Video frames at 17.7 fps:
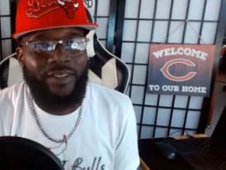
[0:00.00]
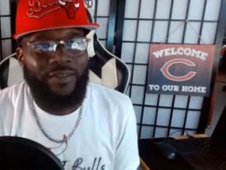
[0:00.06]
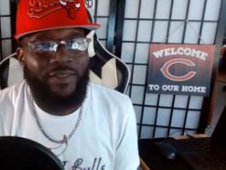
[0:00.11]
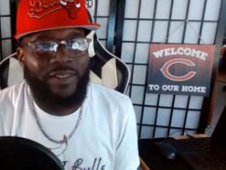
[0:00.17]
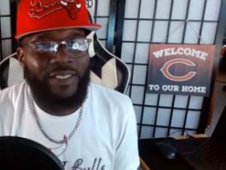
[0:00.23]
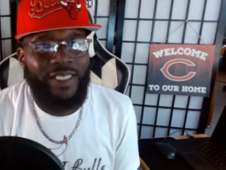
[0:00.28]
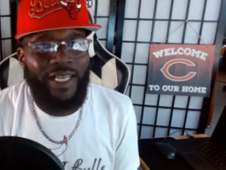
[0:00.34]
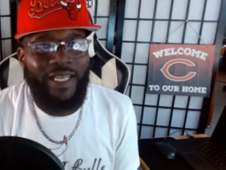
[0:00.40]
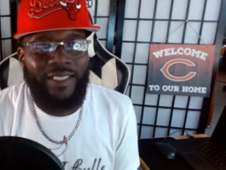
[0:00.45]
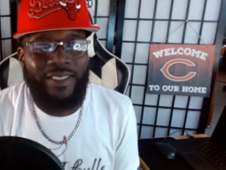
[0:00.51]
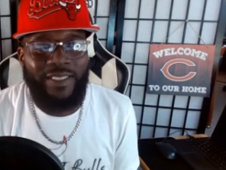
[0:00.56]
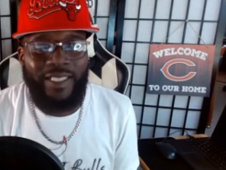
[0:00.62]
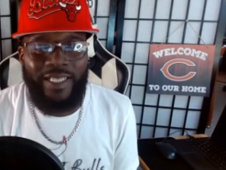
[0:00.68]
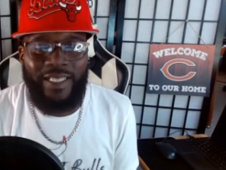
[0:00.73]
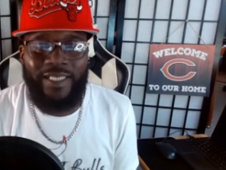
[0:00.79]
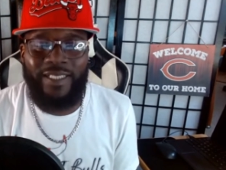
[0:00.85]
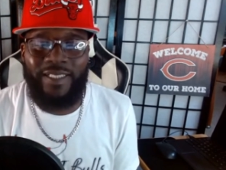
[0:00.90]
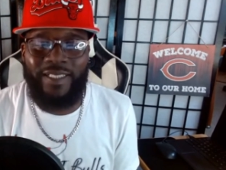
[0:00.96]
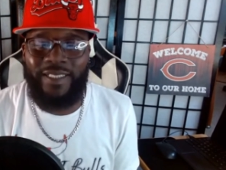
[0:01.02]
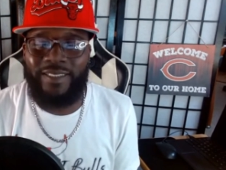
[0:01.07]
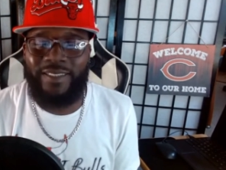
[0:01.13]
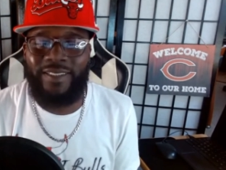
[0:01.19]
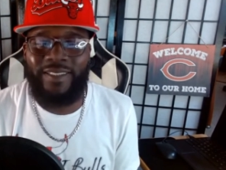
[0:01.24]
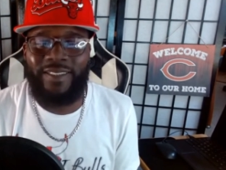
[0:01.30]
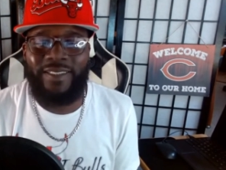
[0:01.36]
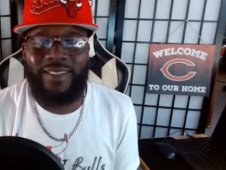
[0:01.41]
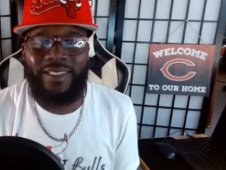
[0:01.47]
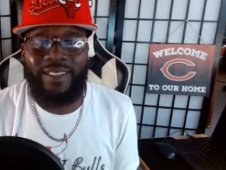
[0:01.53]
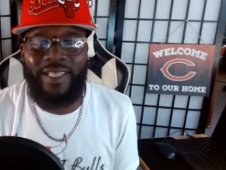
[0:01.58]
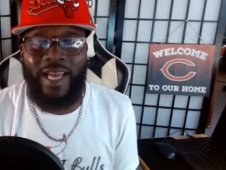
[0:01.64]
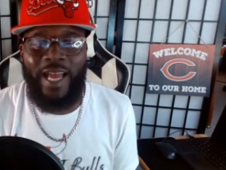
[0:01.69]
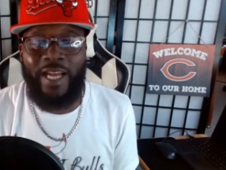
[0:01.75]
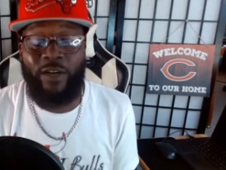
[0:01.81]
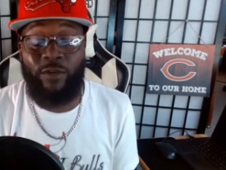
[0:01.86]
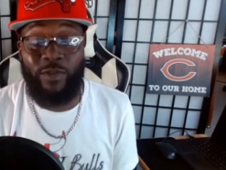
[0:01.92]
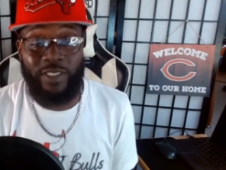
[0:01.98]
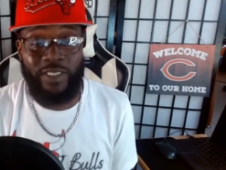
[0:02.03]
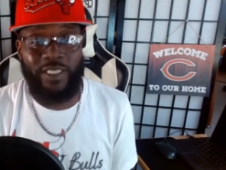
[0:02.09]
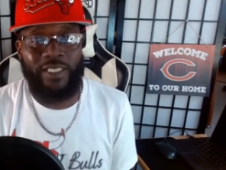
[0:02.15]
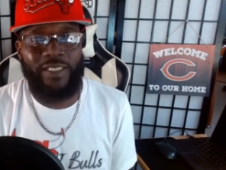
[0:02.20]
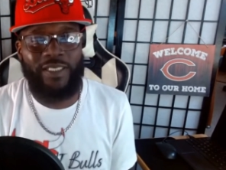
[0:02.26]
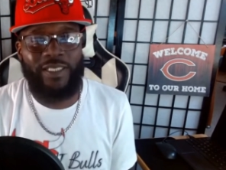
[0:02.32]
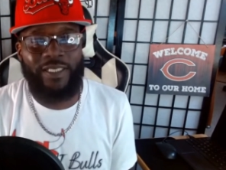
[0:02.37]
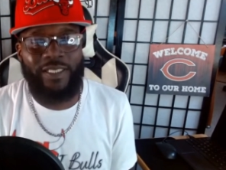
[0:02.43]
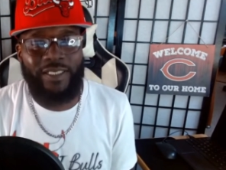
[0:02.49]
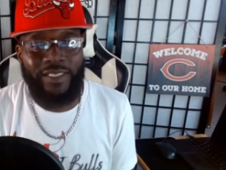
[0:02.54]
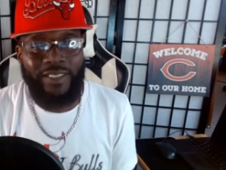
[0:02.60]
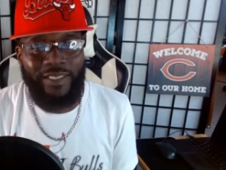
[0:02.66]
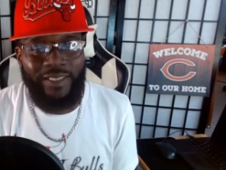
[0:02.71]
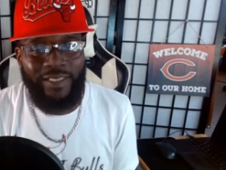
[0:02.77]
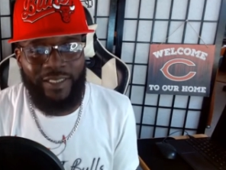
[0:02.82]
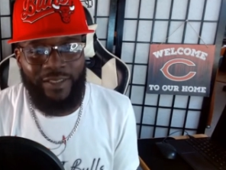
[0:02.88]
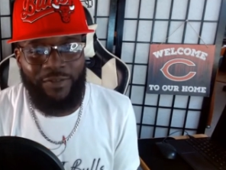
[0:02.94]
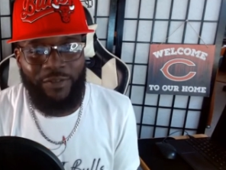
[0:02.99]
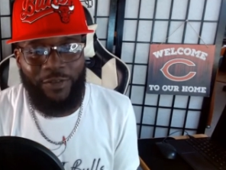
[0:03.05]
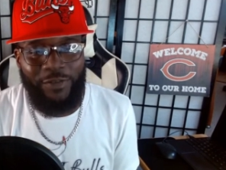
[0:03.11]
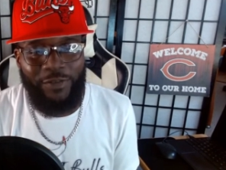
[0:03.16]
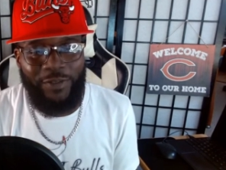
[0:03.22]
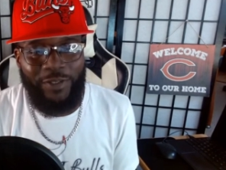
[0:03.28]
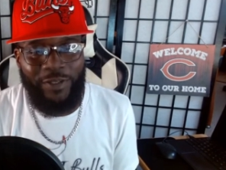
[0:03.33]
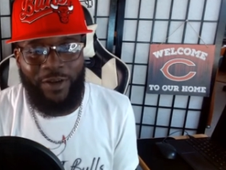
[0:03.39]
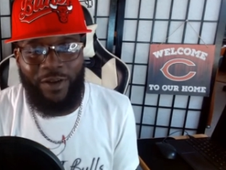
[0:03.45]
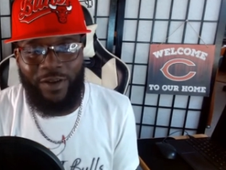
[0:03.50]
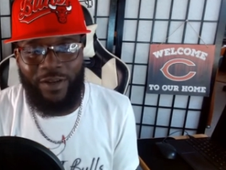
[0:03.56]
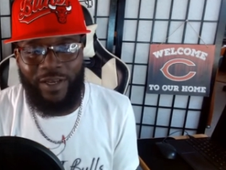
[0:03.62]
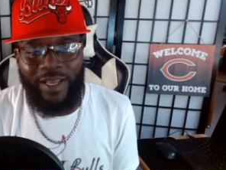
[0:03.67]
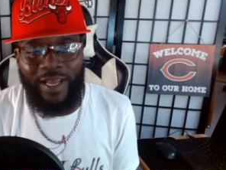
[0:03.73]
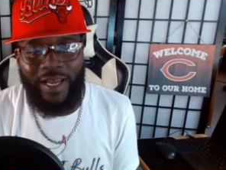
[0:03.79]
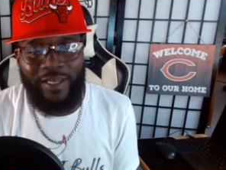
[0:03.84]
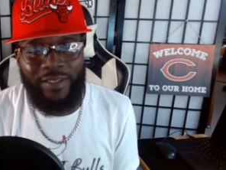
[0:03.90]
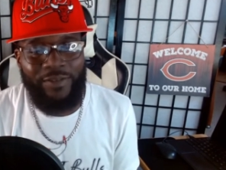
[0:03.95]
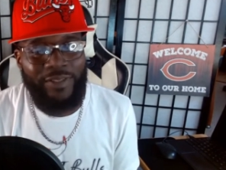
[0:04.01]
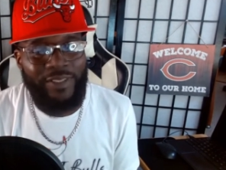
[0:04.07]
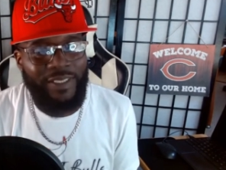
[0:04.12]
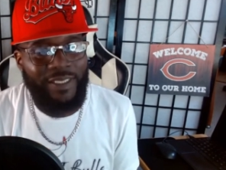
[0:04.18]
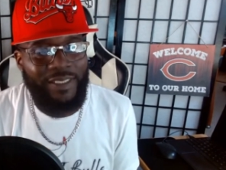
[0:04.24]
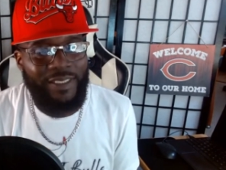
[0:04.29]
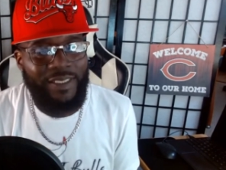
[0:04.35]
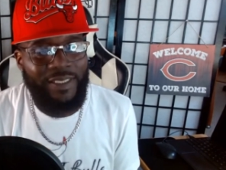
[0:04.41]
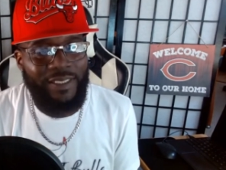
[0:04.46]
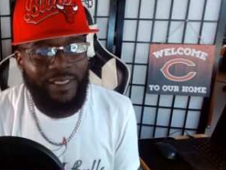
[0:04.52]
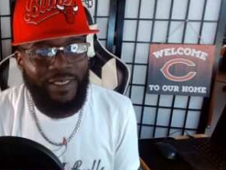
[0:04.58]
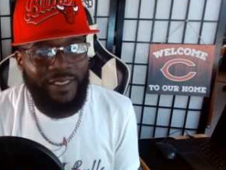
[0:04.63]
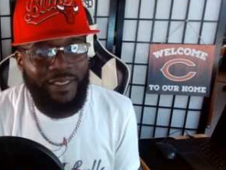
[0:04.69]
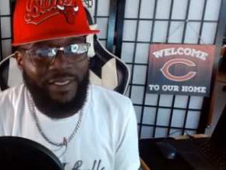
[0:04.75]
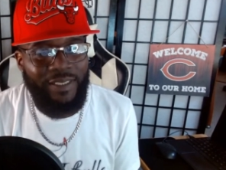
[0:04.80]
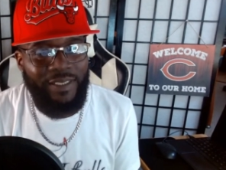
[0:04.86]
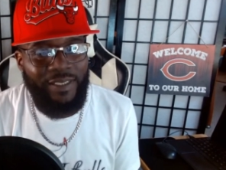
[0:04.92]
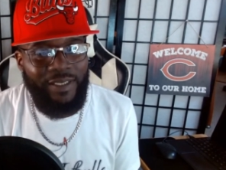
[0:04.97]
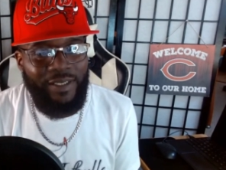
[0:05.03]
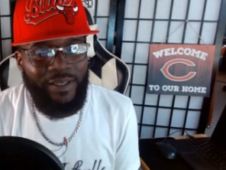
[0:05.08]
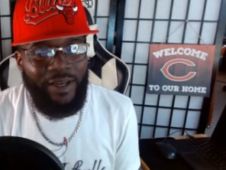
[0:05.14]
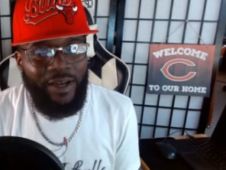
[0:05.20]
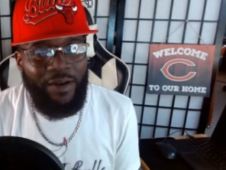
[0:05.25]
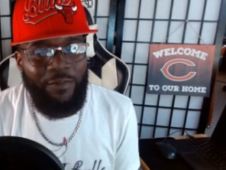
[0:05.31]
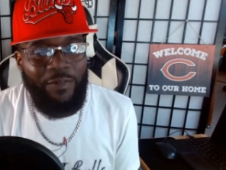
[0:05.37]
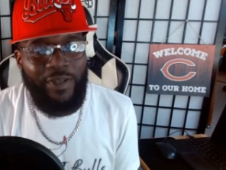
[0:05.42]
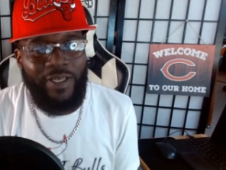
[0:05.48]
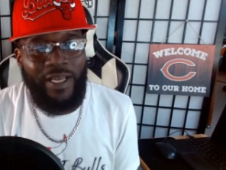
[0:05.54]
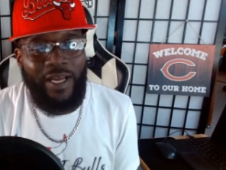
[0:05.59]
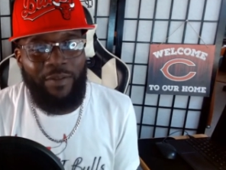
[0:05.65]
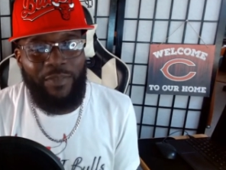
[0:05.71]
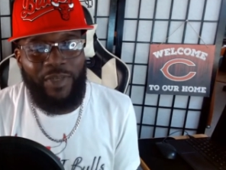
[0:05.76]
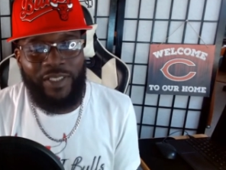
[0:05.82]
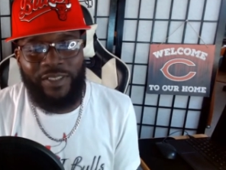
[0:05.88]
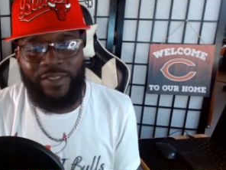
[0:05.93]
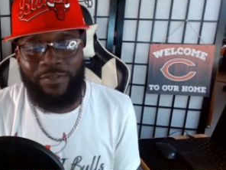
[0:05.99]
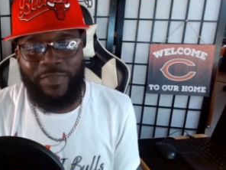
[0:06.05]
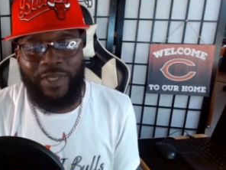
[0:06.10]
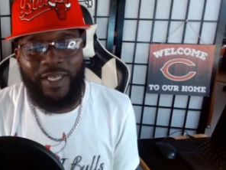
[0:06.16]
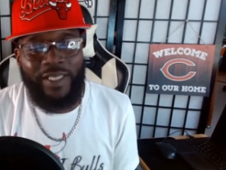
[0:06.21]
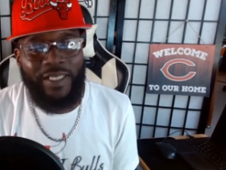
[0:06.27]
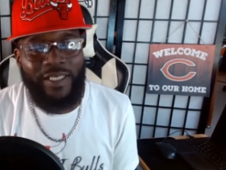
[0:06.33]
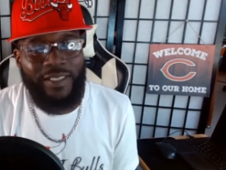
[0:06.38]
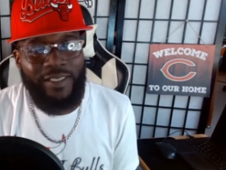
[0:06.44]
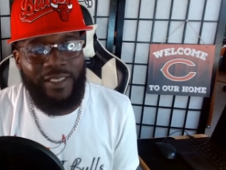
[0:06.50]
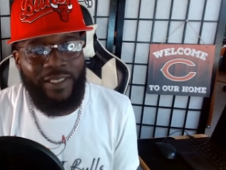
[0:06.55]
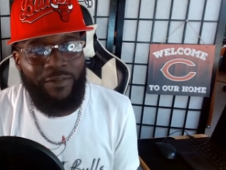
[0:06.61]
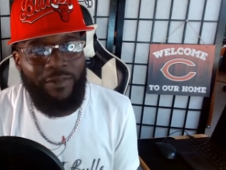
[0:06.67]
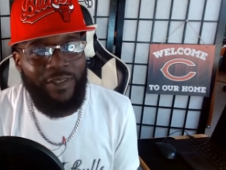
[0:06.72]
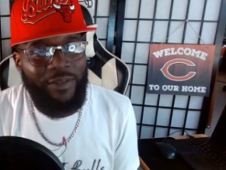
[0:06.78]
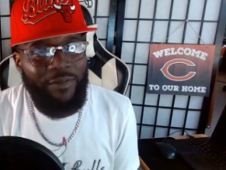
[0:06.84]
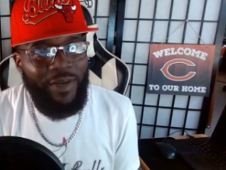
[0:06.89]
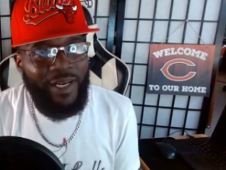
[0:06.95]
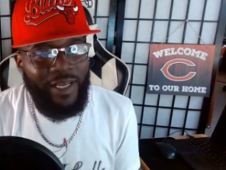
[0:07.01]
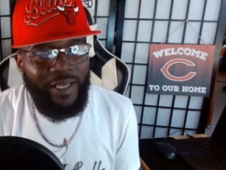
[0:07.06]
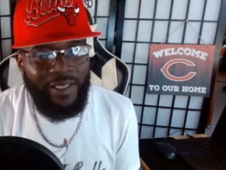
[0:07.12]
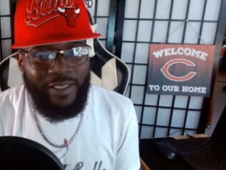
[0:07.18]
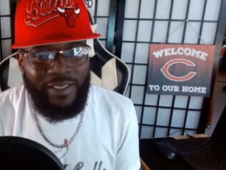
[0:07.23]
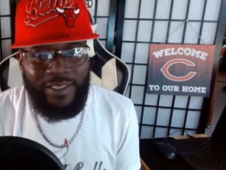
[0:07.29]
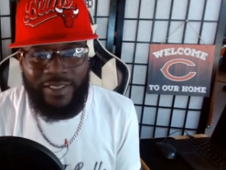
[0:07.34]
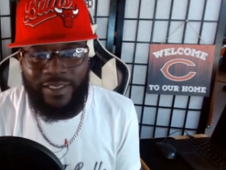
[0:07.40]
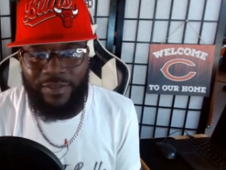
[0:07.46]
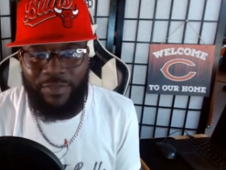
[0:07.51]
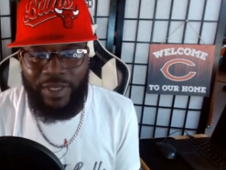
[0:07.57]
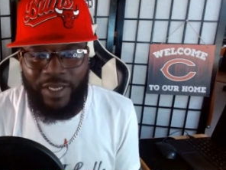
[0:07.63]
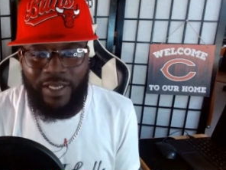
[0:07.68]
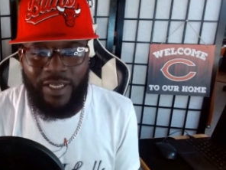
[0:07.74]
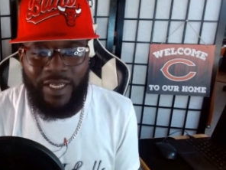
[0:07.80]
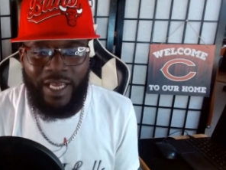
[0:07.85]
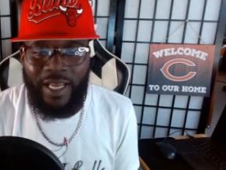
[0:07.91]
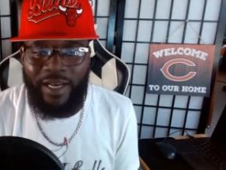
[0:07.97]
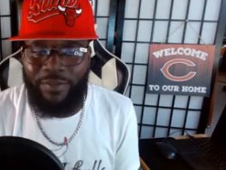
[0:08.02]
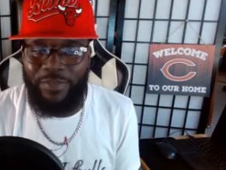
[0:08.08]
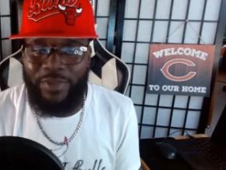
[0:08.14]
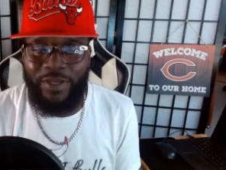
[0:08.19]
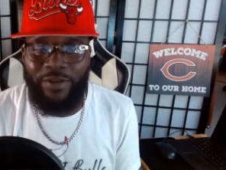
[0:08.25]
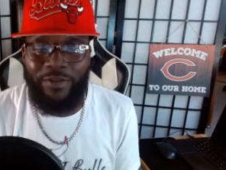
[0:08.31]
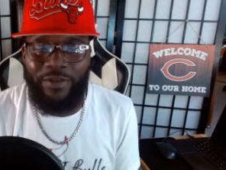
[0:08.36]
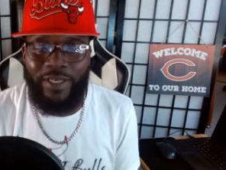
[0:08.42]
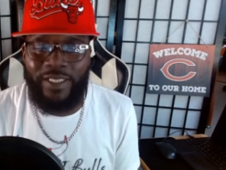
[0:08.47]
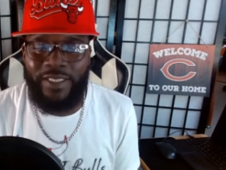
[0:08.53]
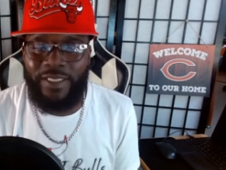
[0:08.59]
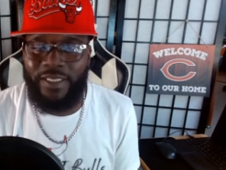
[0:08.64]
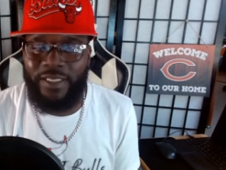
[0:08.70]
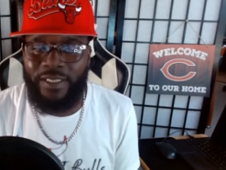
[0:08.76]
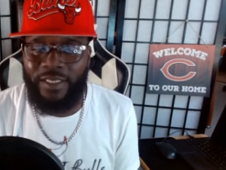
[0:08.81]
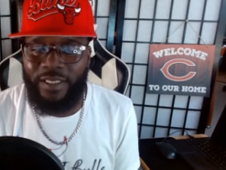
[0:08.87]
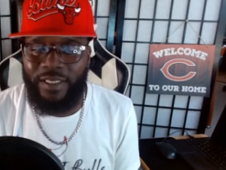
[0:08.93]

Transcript: what y'all think of this acquisition if you want to call it acquisition i wonder how much the money is i wonder why they ain't list the money it gotta be a reason